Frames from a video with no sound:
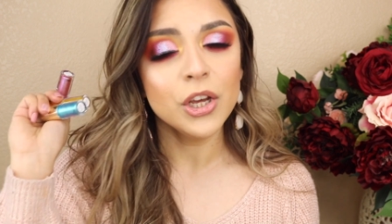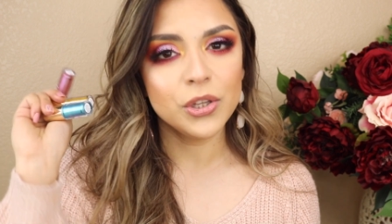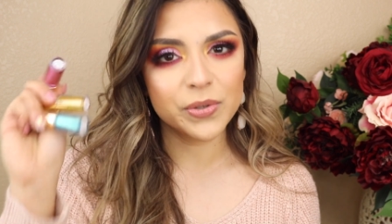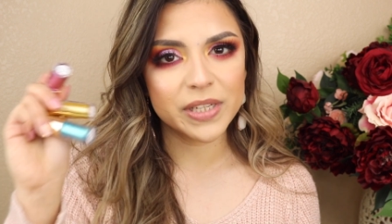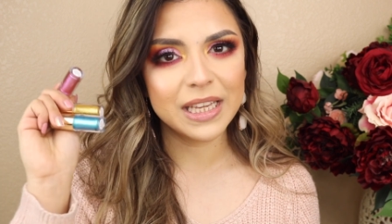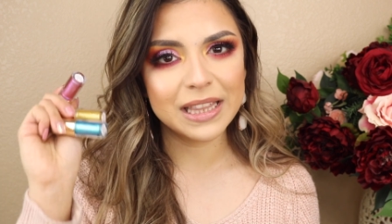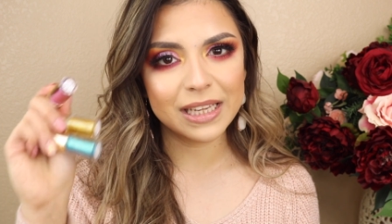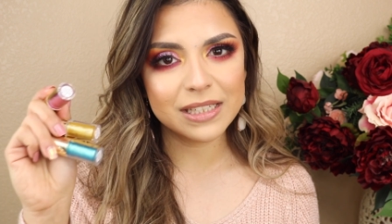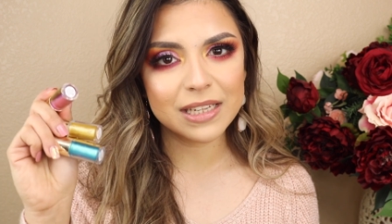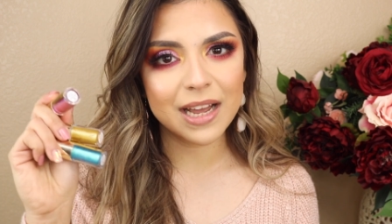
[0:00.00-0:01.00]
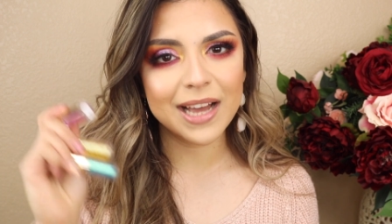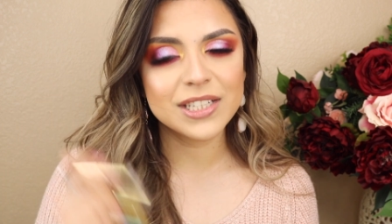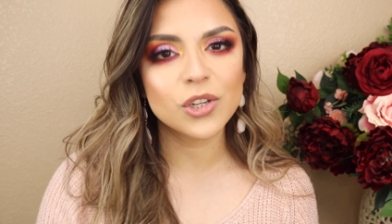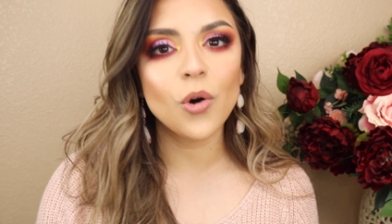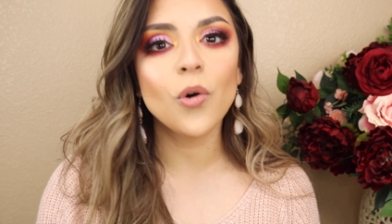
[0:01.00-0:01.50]
using these
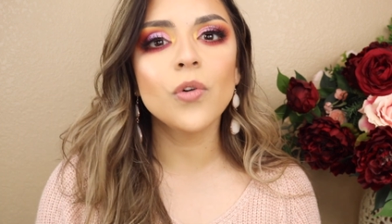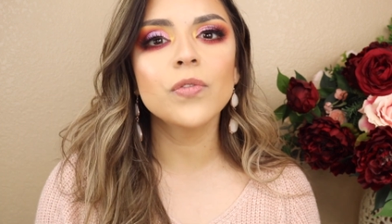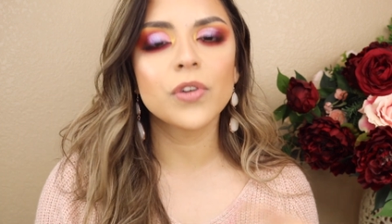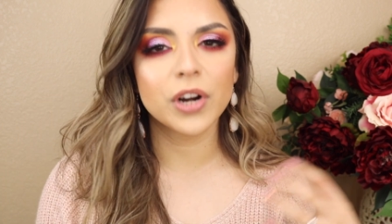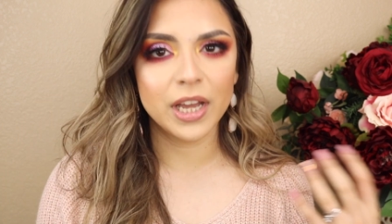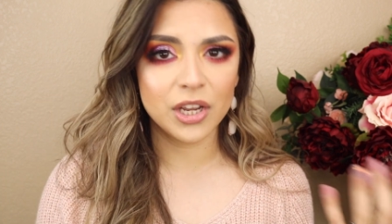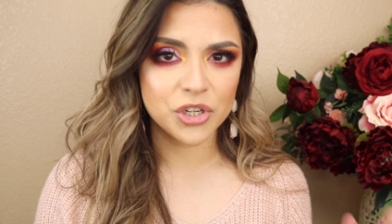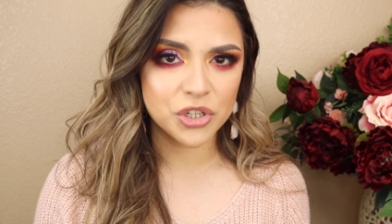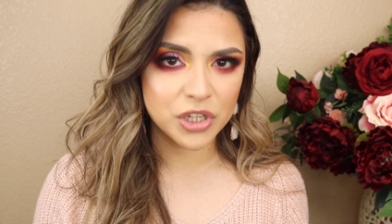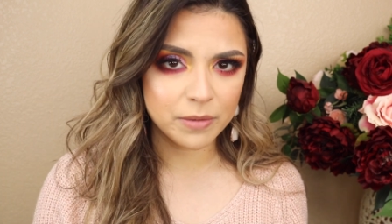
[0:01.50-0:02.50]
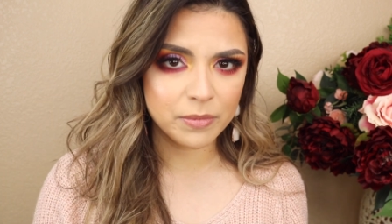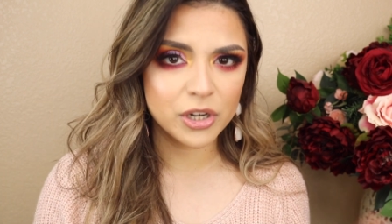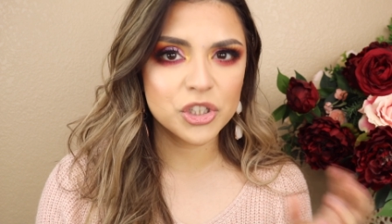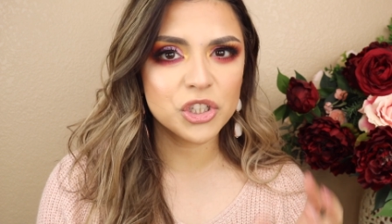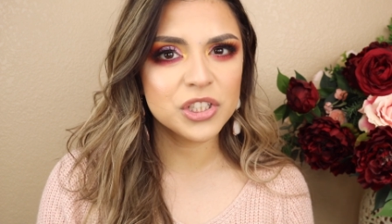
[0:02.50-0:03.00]
guys over a
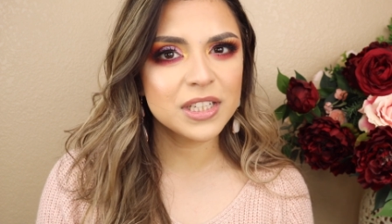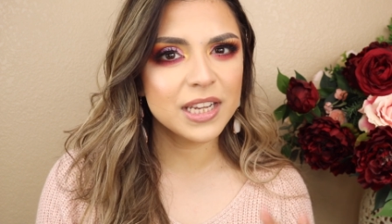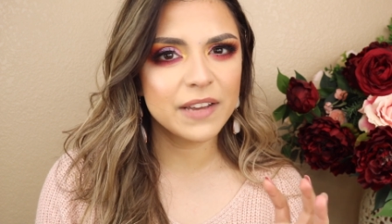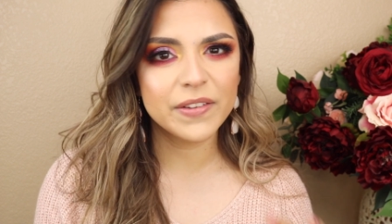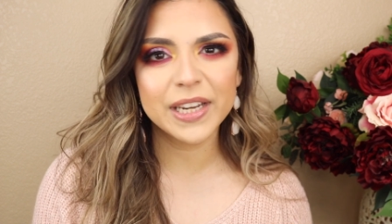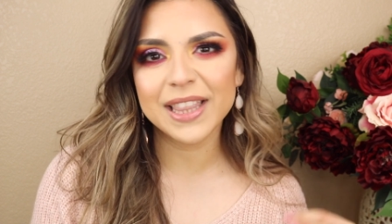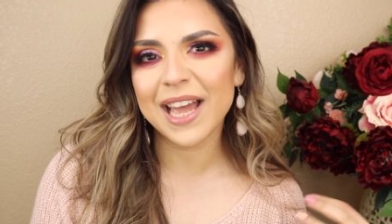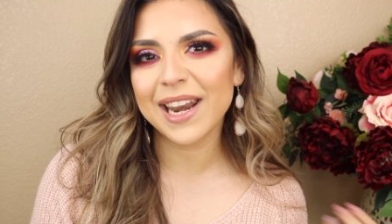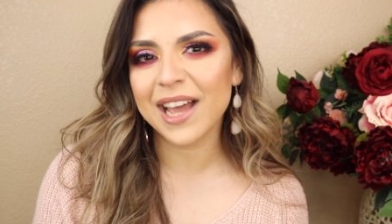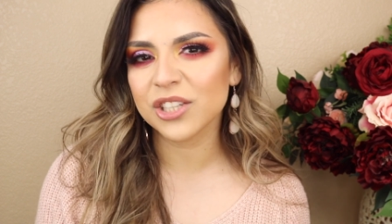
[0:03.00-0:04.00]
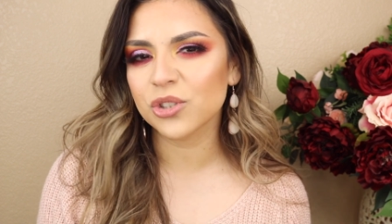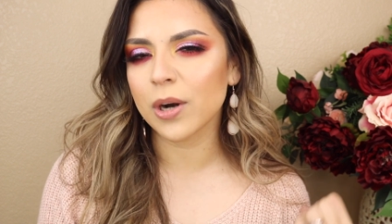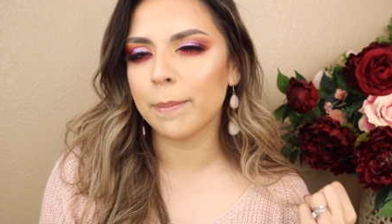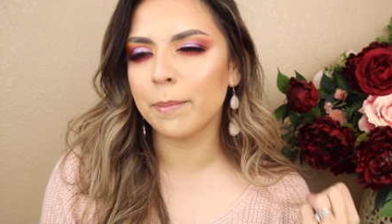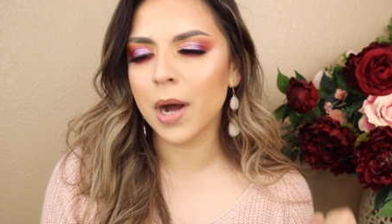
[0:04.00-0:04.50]
shimmer just to give it that
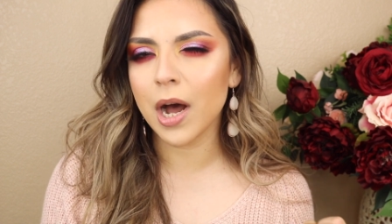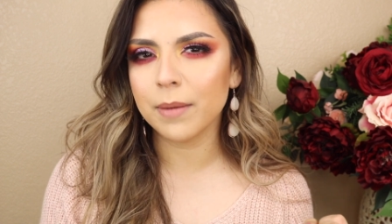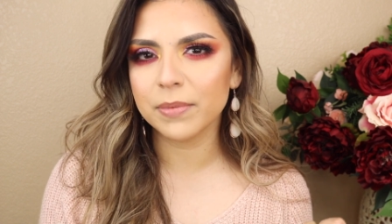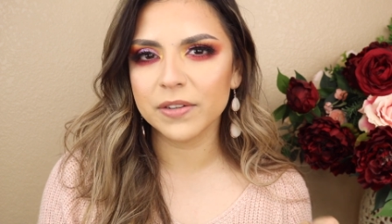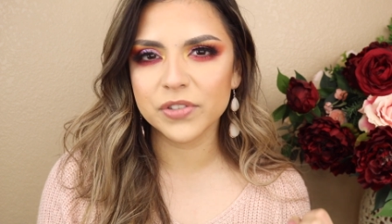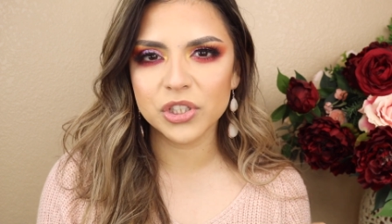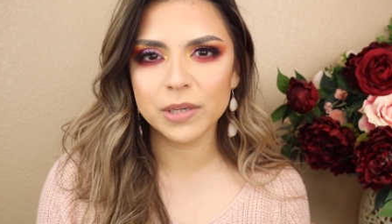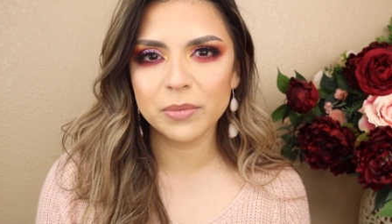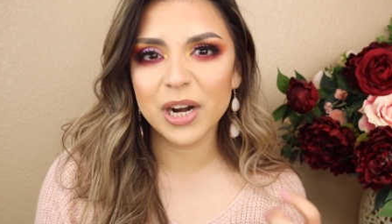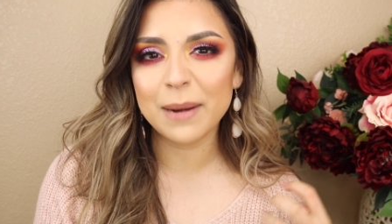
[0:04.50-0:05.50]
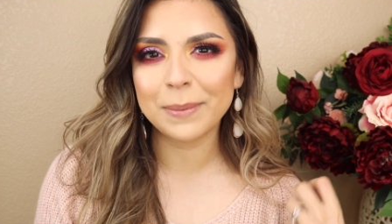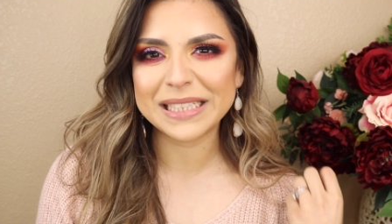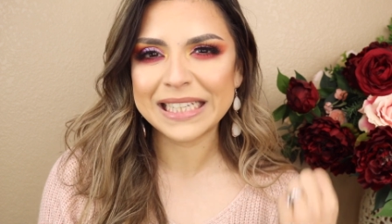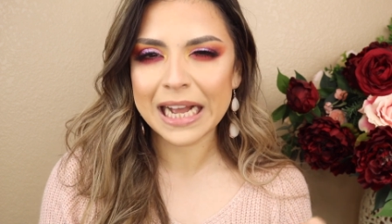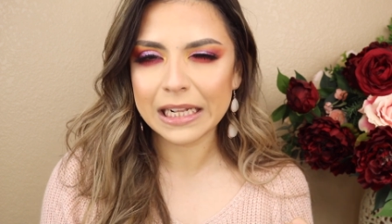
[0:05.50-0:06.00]
extra pop of shimmer and
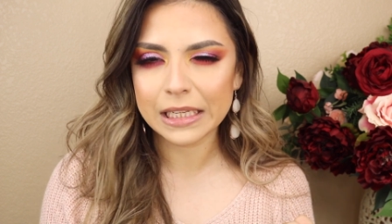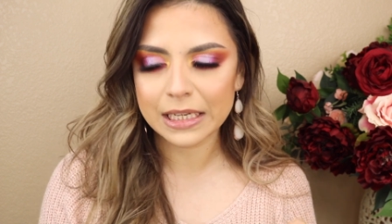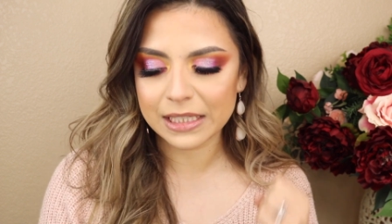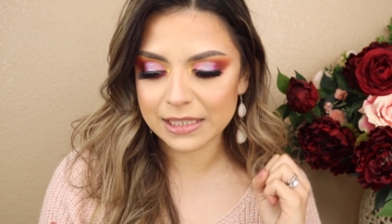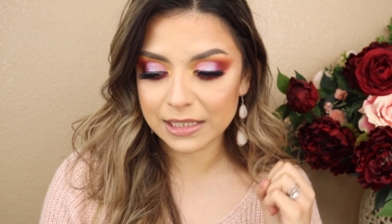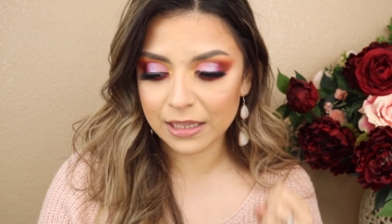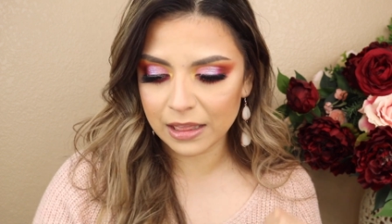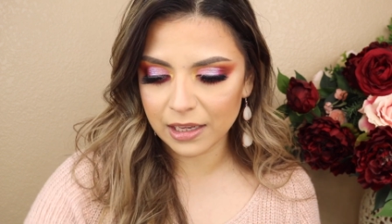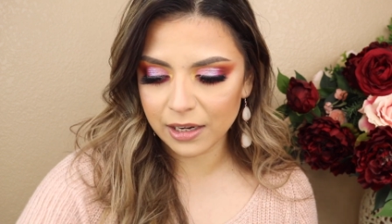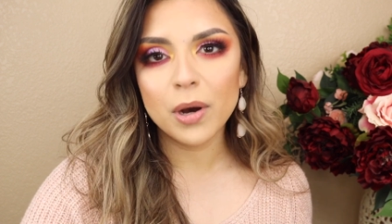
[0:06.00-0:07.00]
metallicness in there.